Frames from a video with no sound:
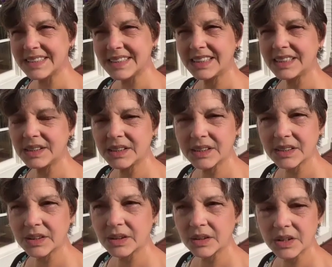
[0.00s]
Disney
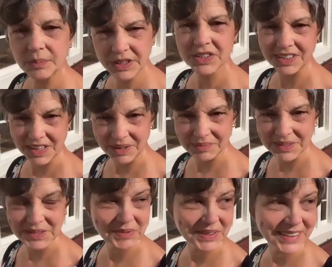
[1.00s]
Beach
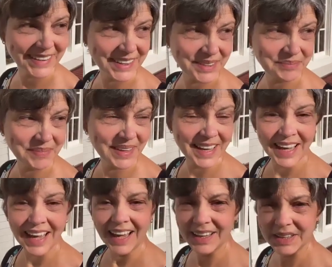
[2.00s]
Club is where I am.
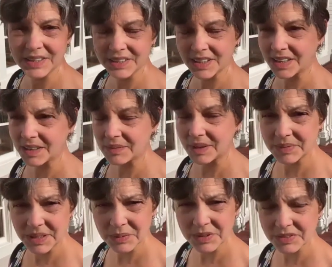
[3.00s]
And
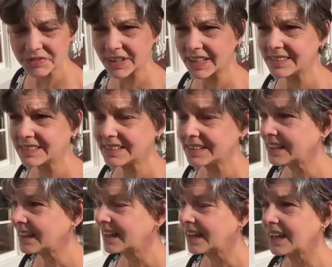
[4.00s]
I'm here with a friend
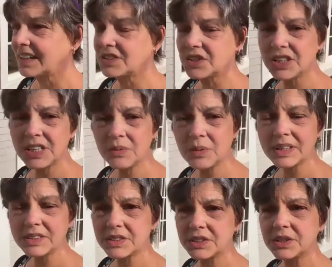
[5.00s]
and she
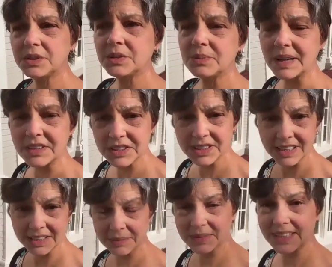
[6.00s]
went to Magic
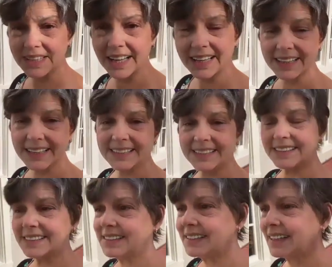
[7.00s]
Kingdom today and I
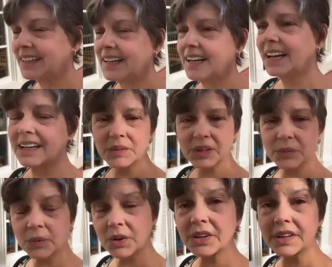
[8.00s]
didn't. And I'm
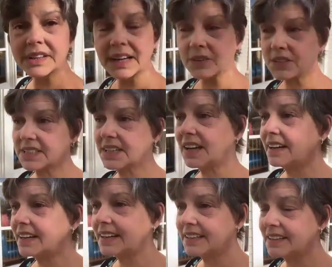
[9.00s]
gonna work
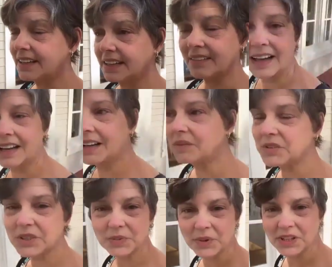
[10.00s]
outside and
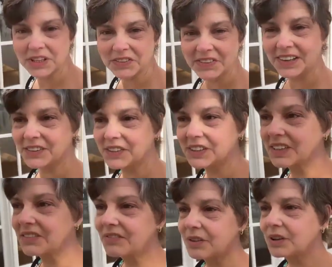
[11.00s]
I'm just walking around
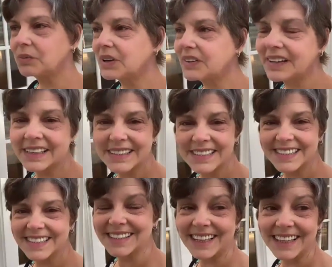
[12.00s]
looking for where I could
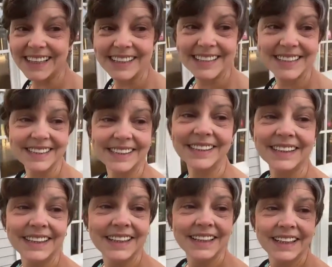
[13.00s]
sit nice and
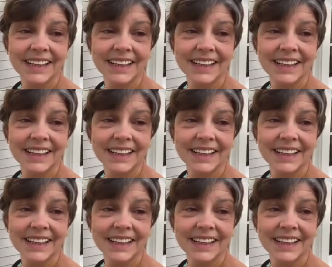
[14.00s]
